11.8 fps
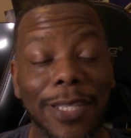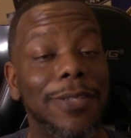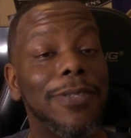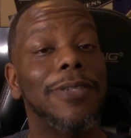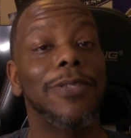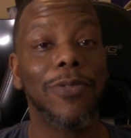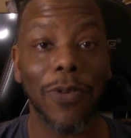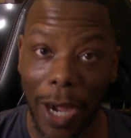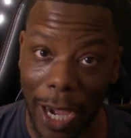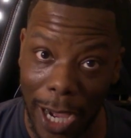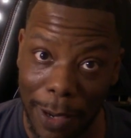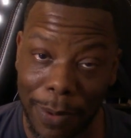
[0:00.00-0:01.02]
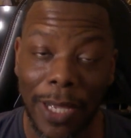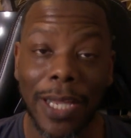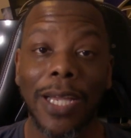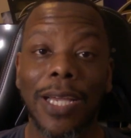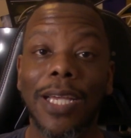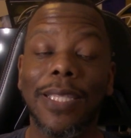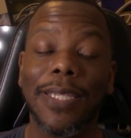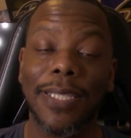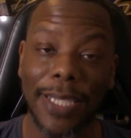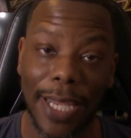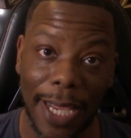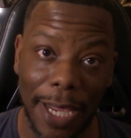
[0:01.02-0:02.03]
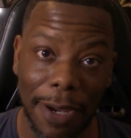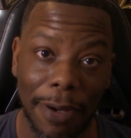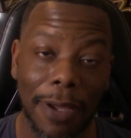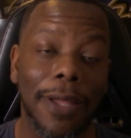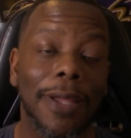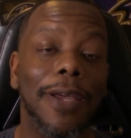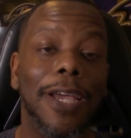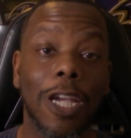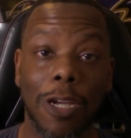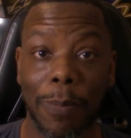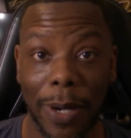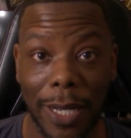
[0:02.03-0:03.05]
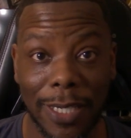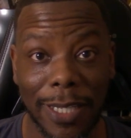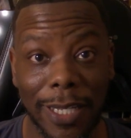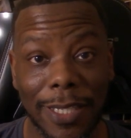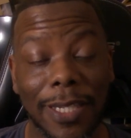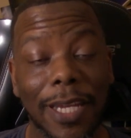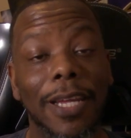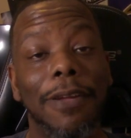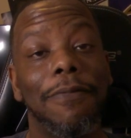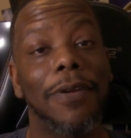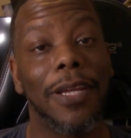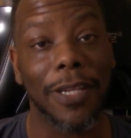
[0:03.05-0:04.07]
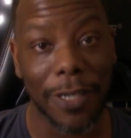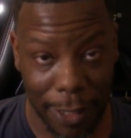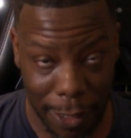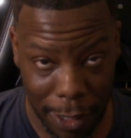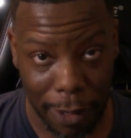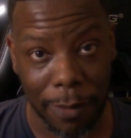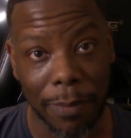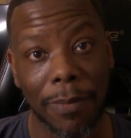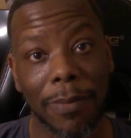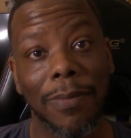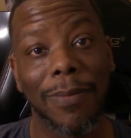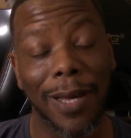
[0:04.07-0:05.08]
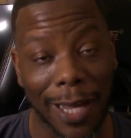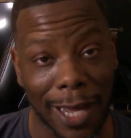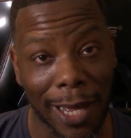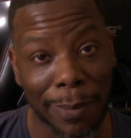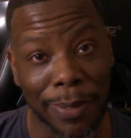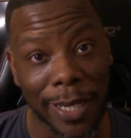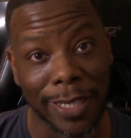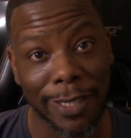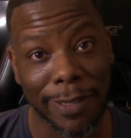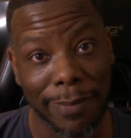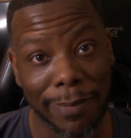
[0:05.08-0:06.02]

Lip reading: the subscribe, hit the share. Everybody stay safe, and you know, God bless.